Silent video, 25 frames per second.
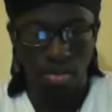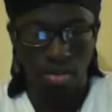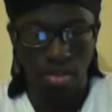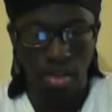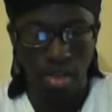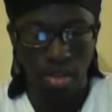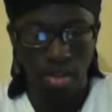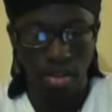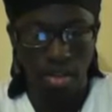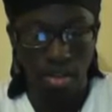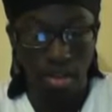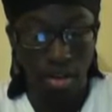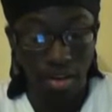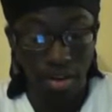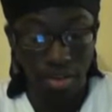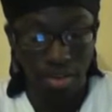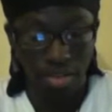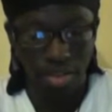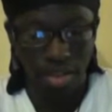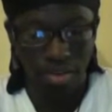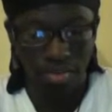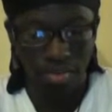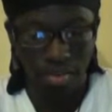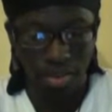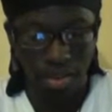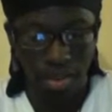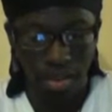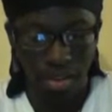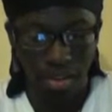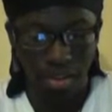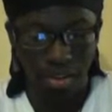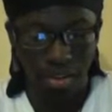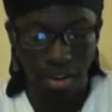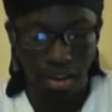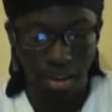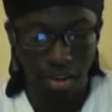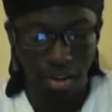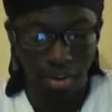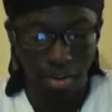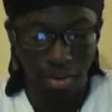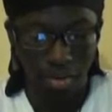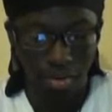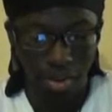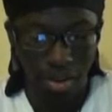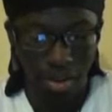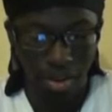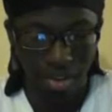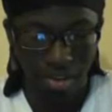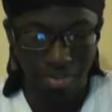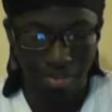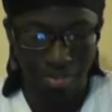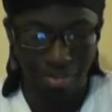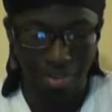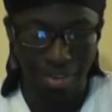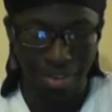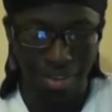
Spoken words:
Taking care of something, y'all. Y'all can wait.